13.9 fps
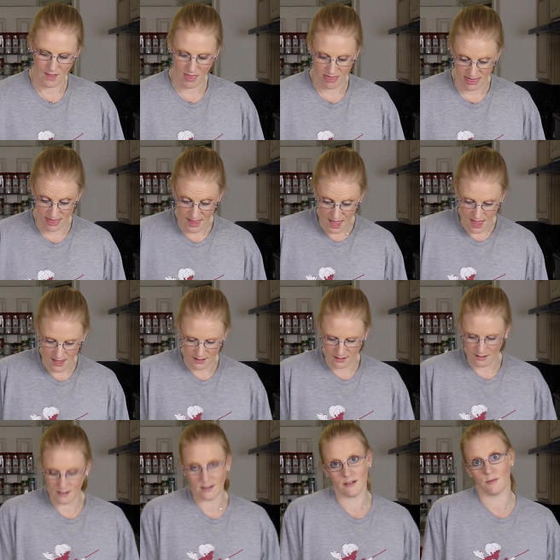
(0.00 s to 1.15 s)
And
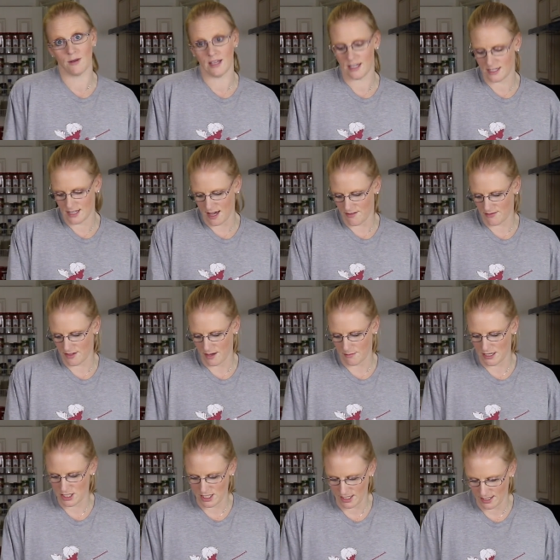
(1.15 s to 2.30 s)
then we get to have yummy
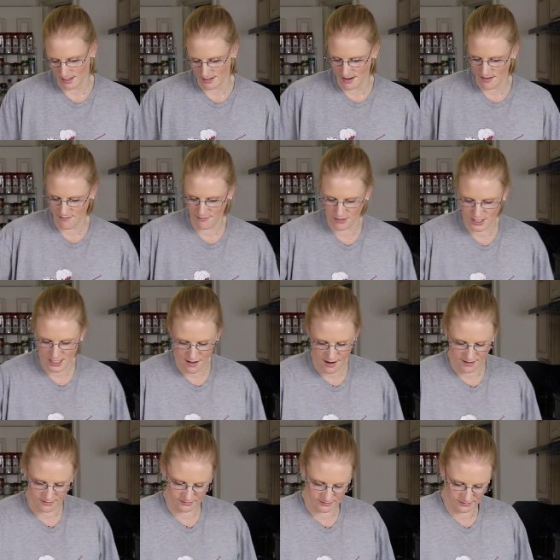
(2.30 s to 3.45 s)
chicken for dinner.